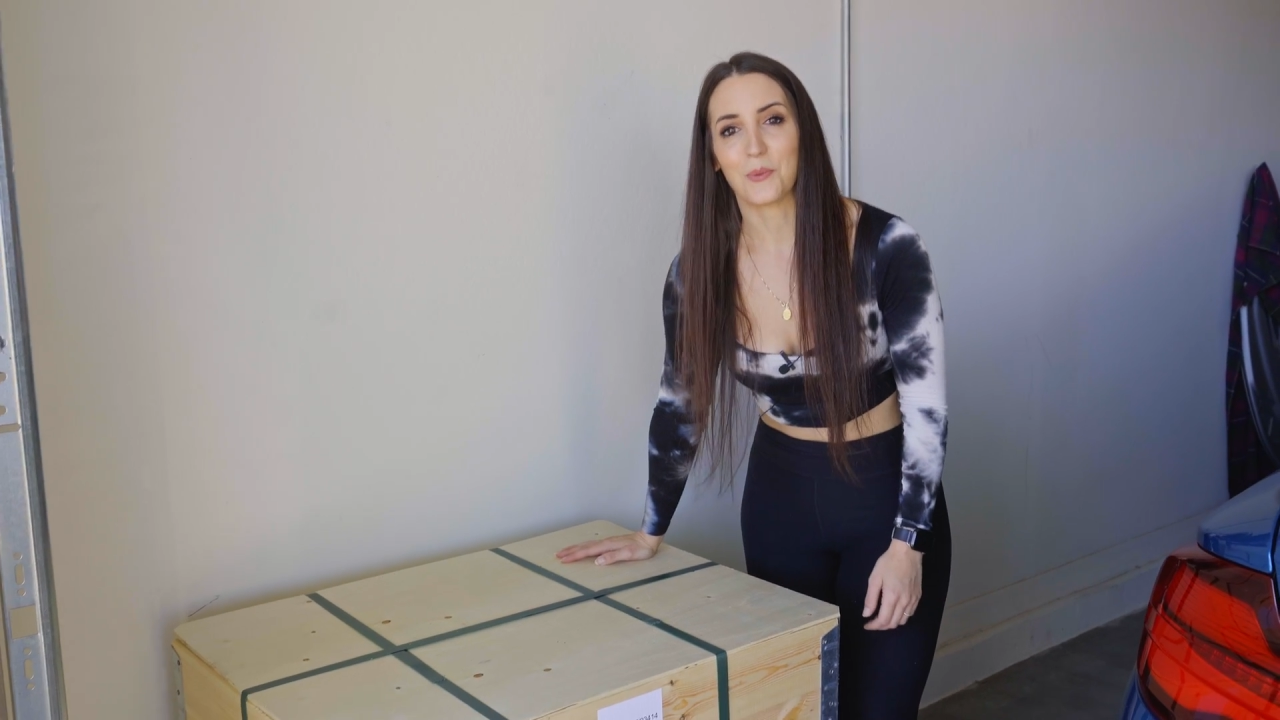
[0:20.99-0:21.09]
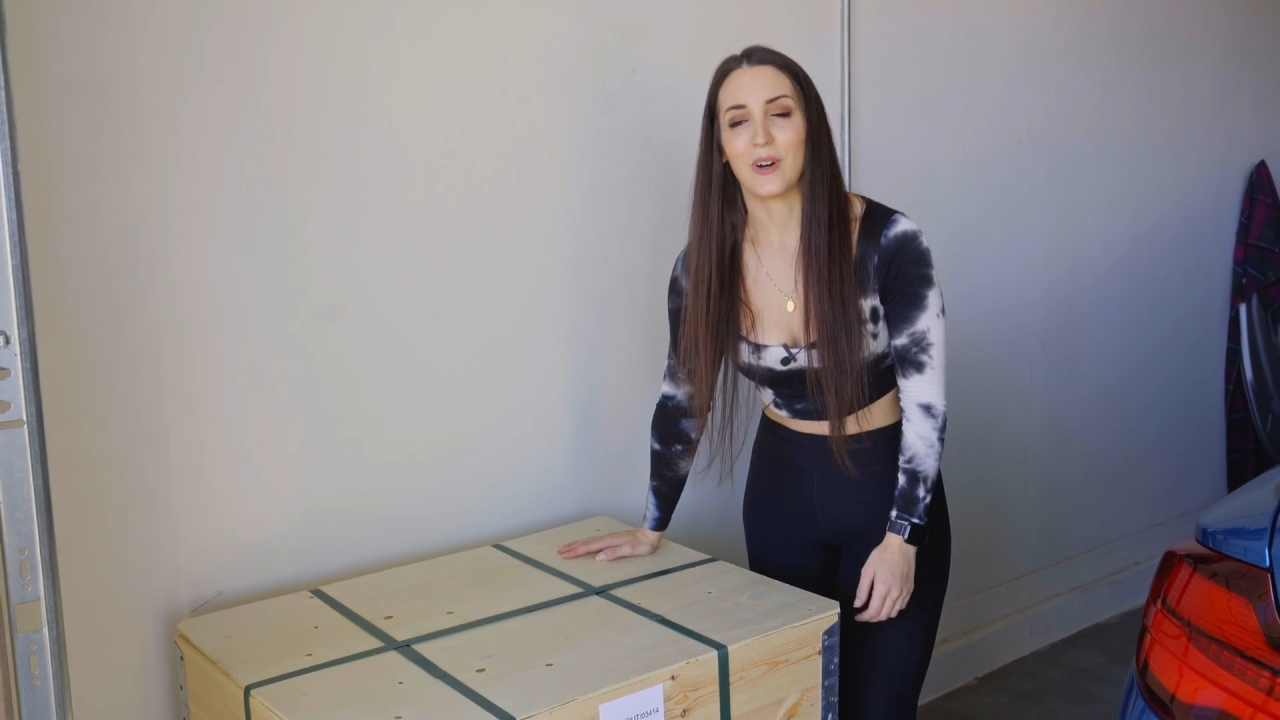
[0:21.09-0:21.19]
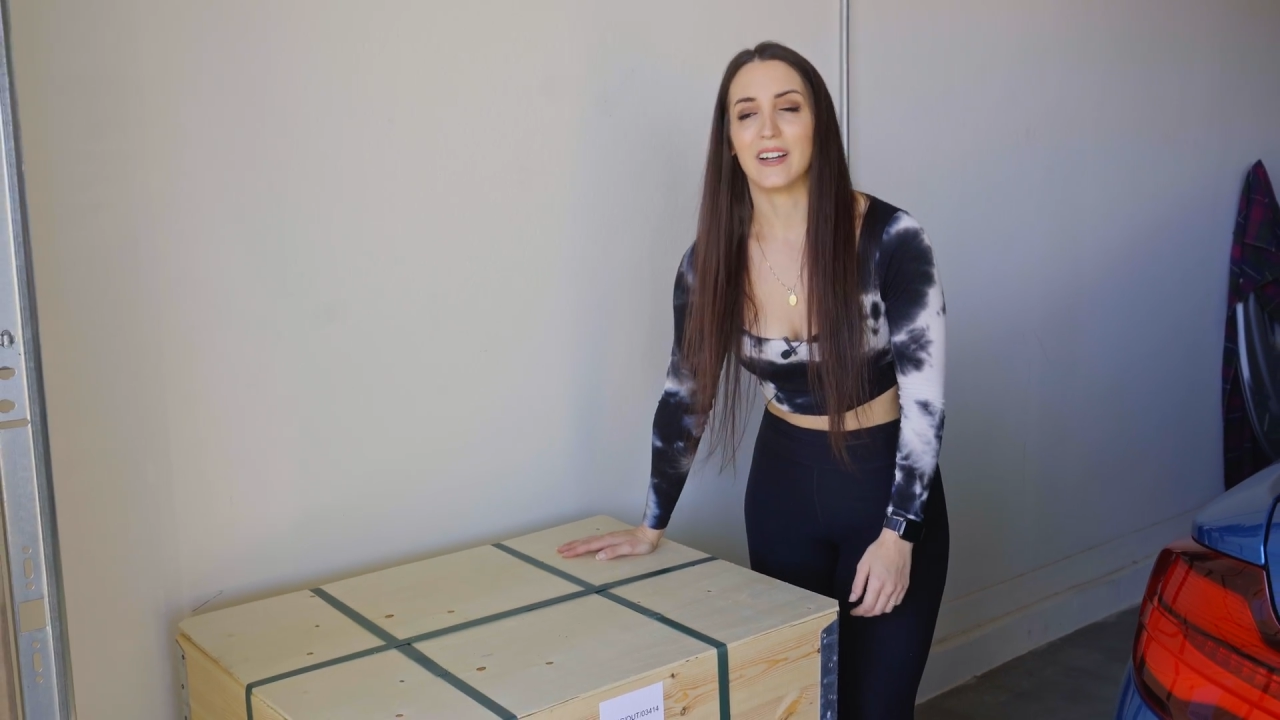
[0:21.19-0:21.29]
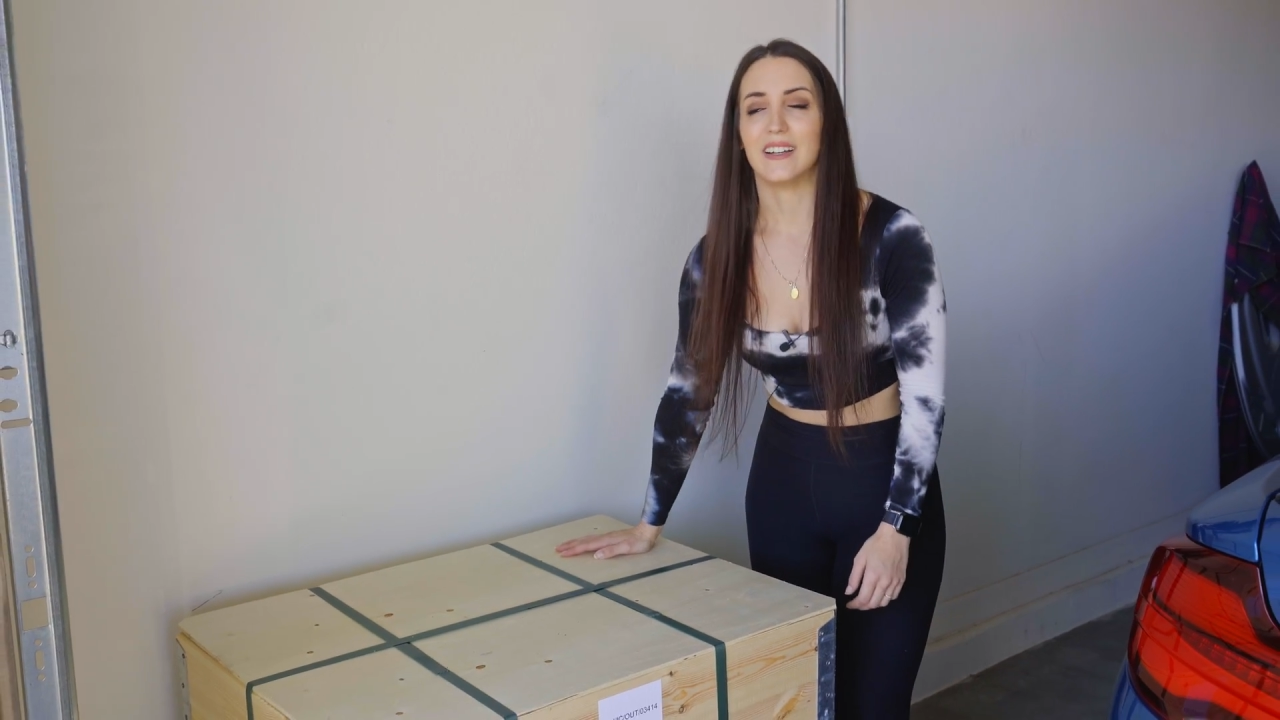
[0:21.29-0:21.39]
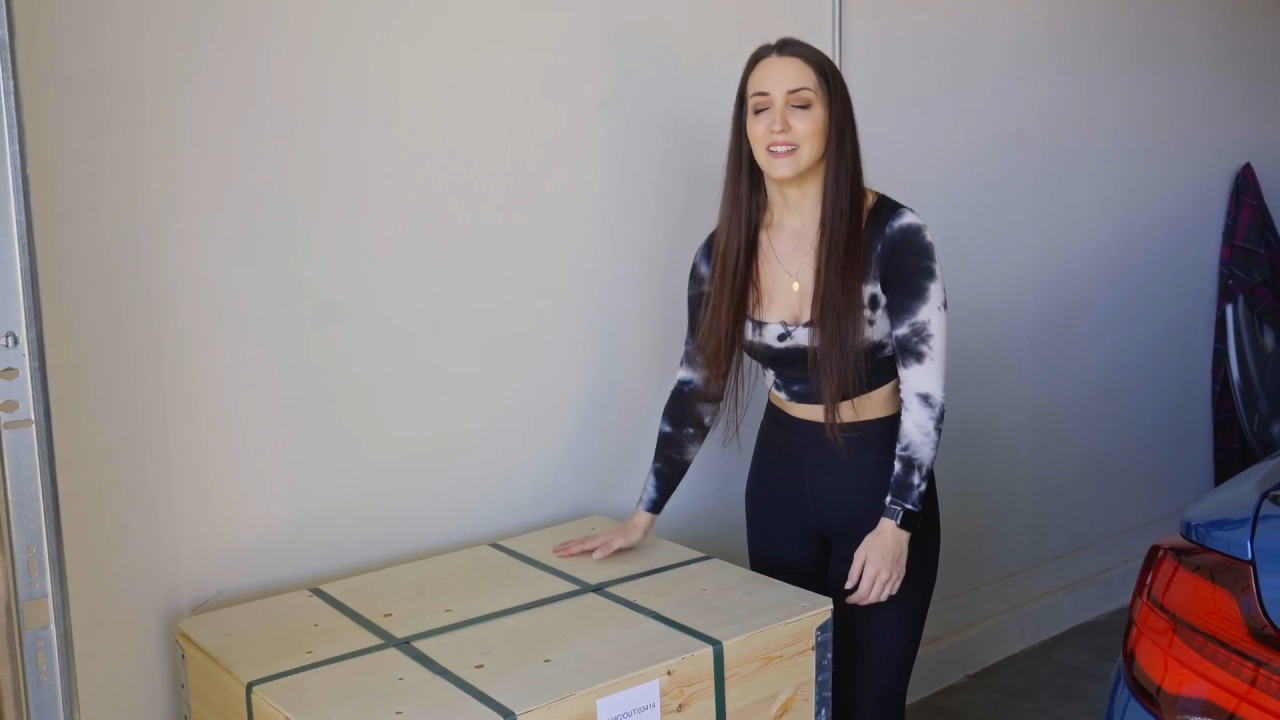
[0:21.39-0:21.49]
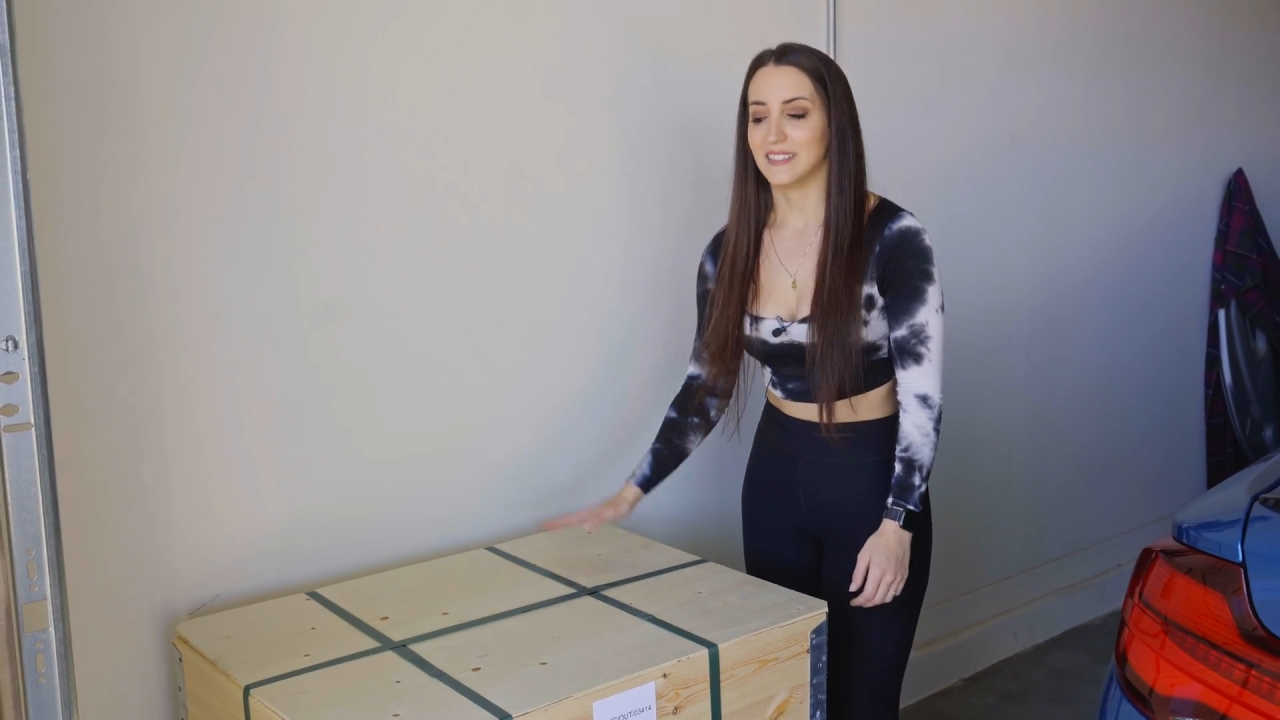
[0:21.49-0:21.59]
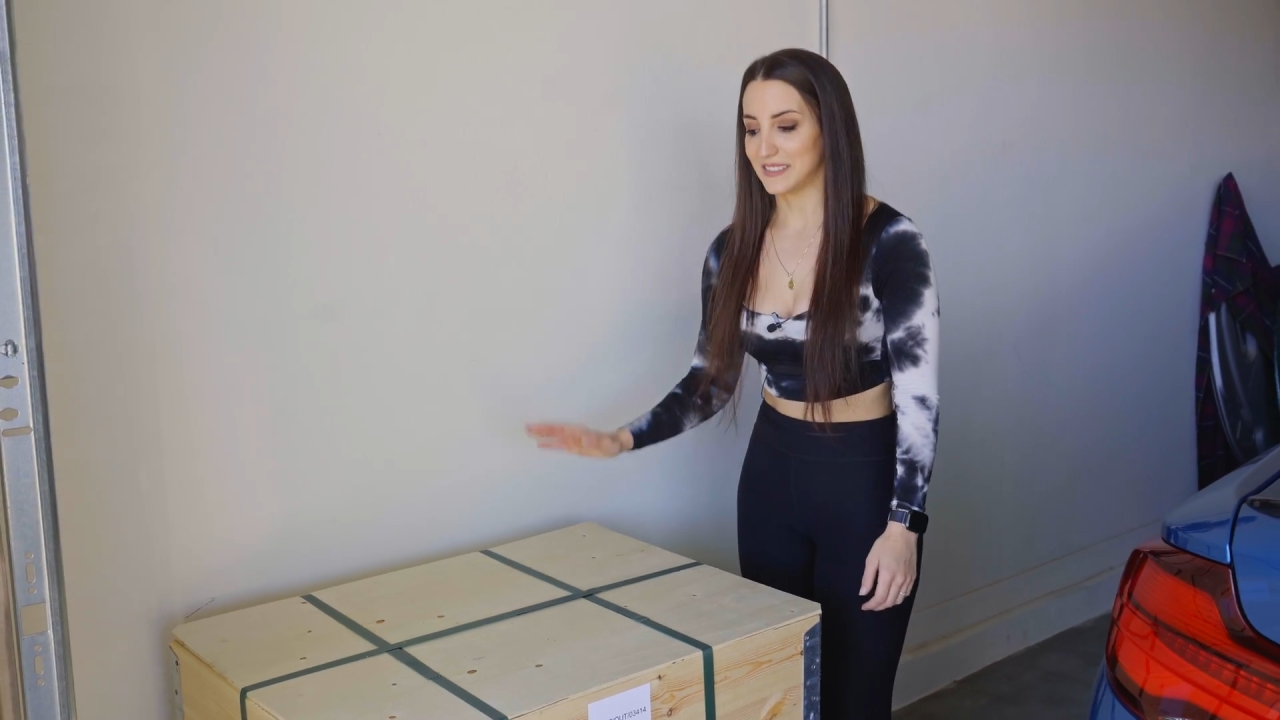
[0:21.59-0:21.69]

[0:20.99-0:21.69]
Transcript: what